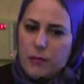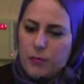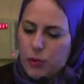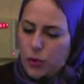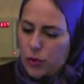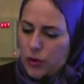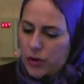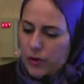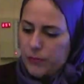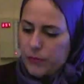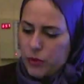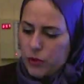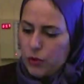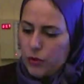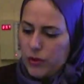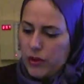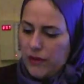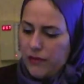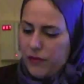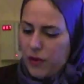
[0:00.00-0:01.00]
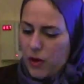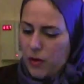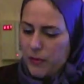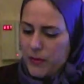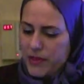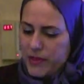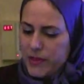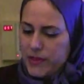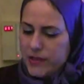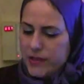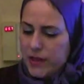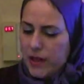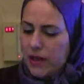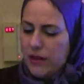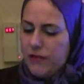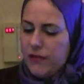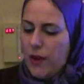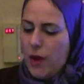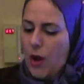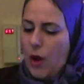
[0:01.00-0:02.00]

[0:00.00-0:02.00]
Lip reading: program to the pharmacy staff.